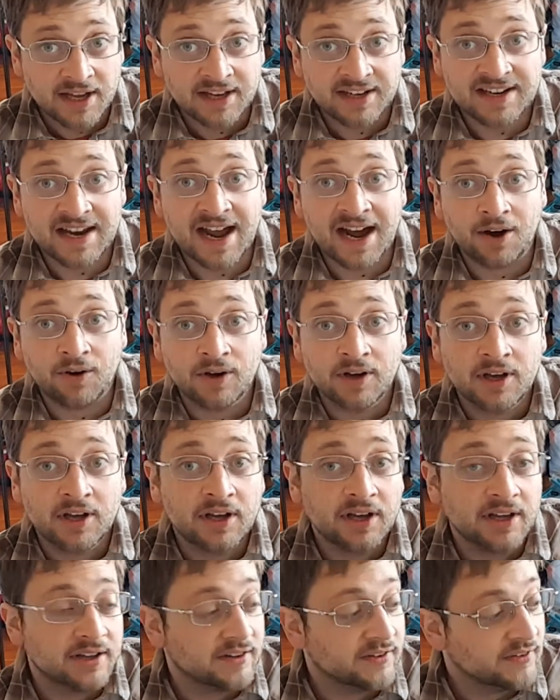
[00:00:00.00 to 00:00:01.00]
Now,
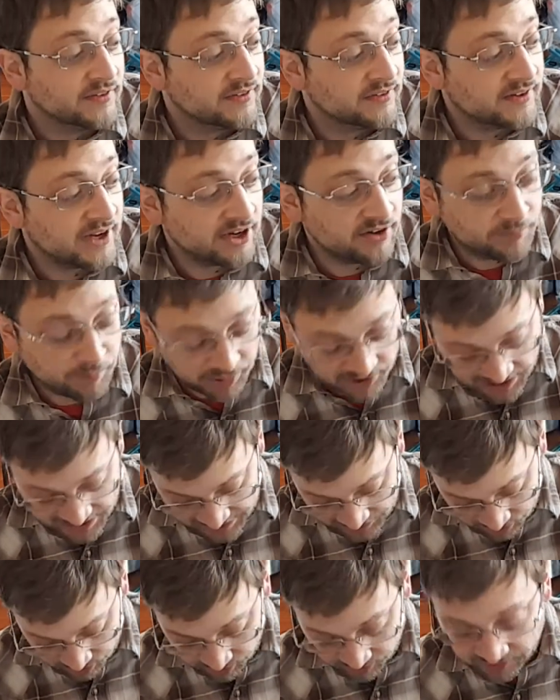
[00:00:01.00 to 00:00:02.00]
instead of
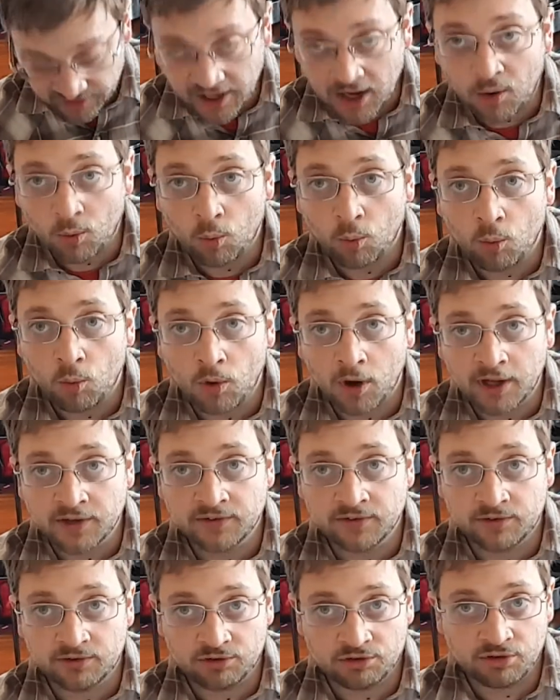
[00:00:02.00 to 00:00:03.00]
playing just that
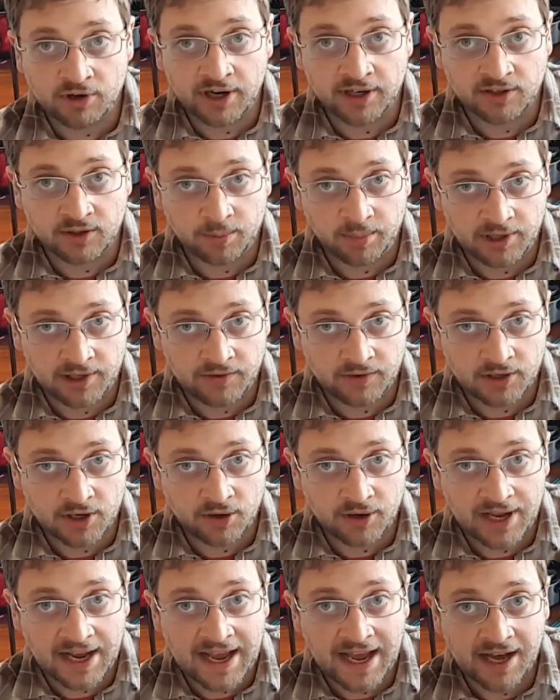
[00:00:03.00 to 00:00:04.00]
one string to play the
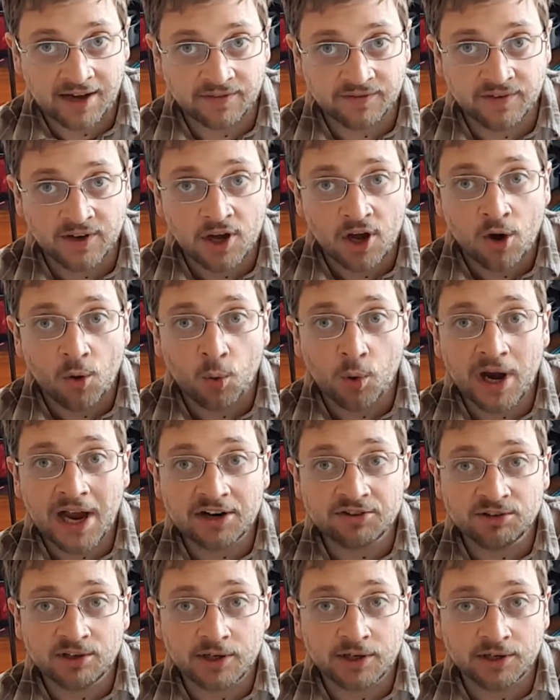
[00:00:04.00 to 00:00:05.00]
note F, we're
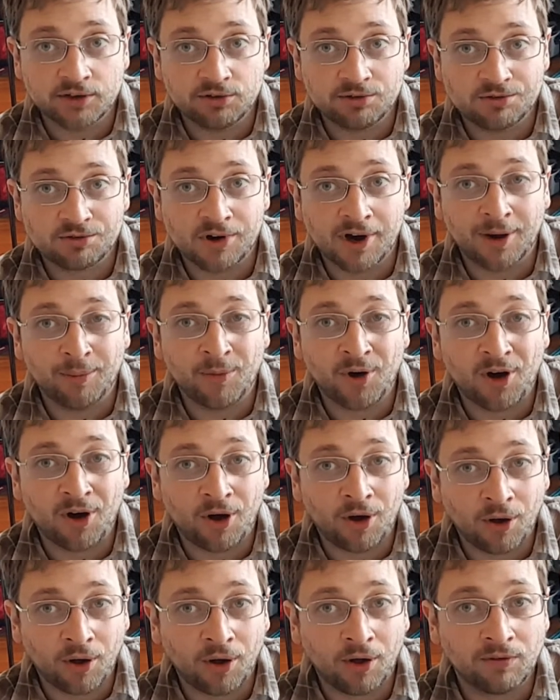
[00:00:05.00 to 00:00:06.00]
actually going to strum
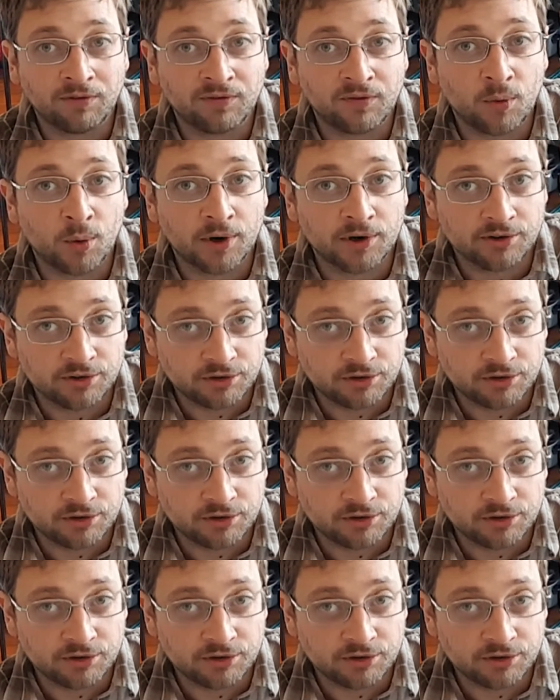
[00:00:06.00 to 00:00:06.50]
all 4